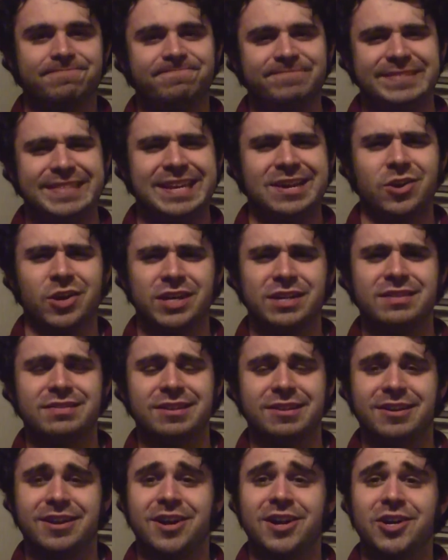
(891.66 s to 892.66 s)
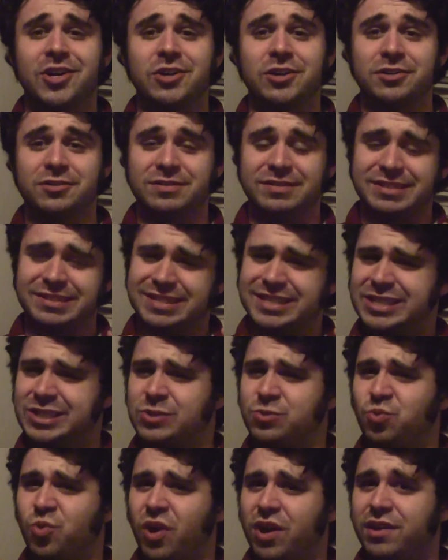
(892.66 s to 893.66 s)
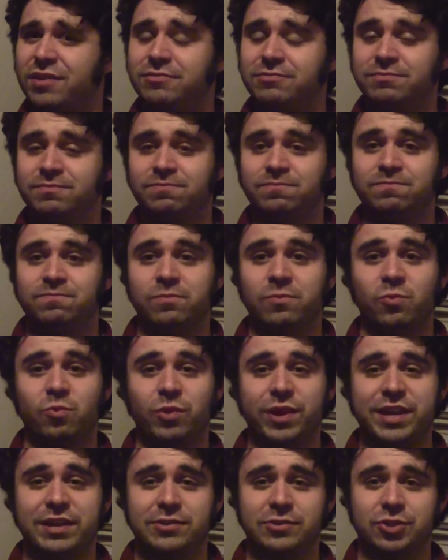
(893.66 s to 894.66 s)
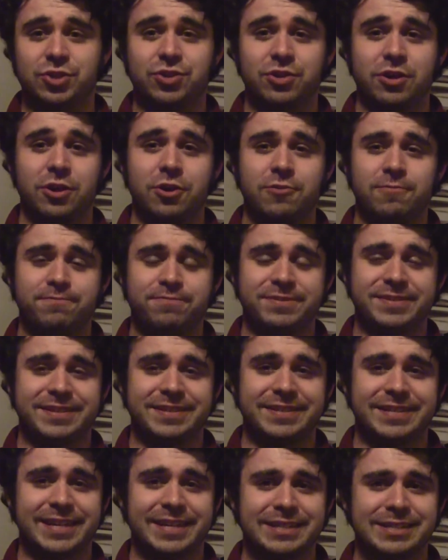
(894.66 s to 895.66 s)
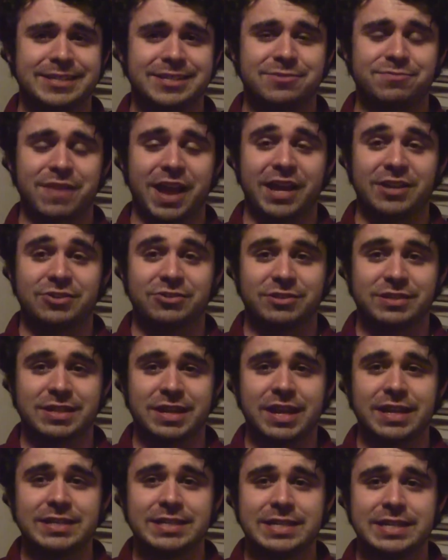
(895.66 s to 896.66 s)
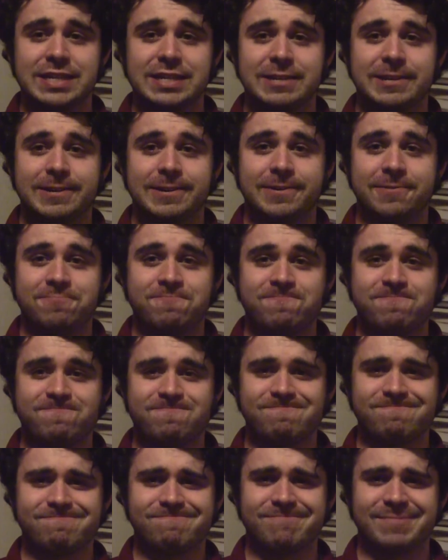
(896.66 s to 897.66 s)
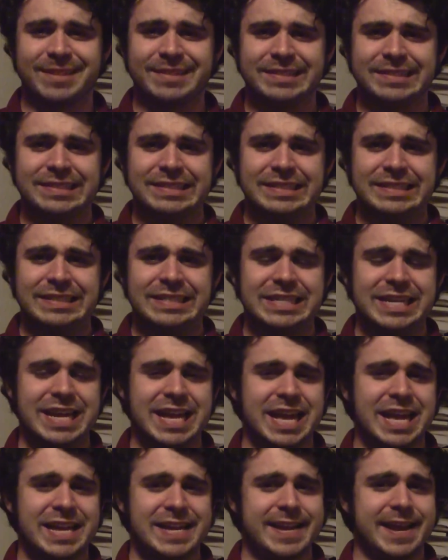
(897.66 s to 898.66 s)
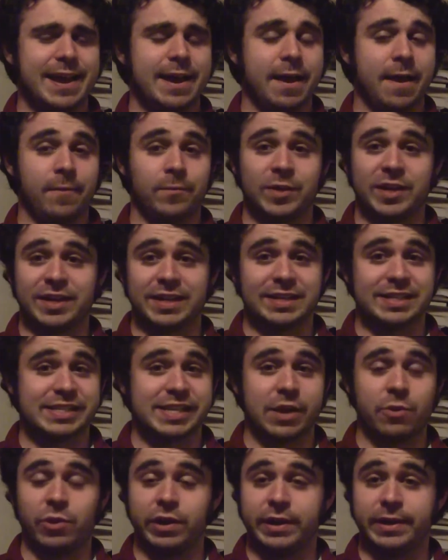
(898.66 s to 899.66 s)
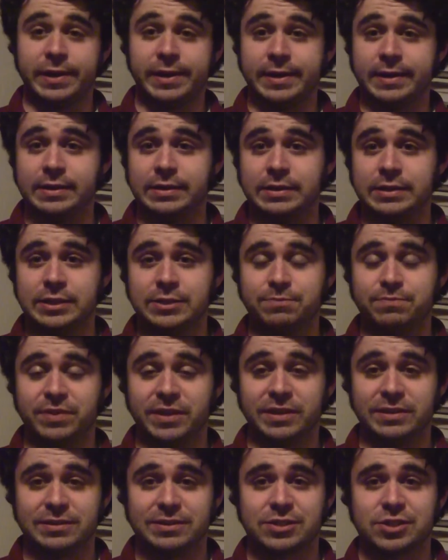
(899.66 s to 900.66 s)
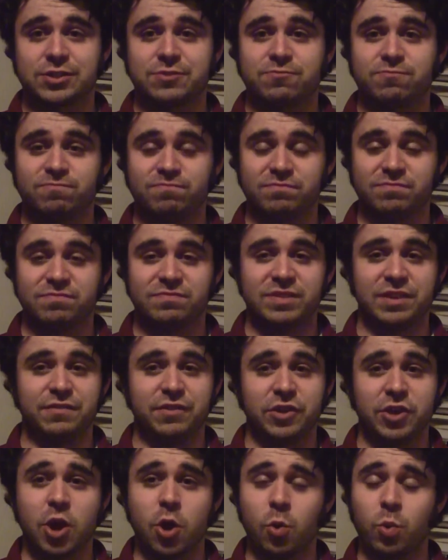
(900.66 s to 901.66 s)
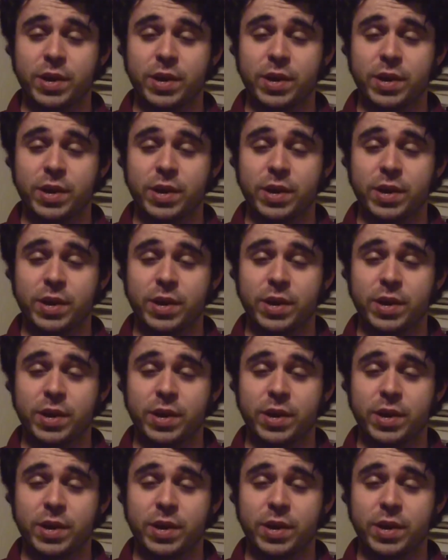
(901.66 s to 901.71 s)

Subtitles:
There is one Whedon trope that gets exercised here. And I'm not going to say what it is, but if you know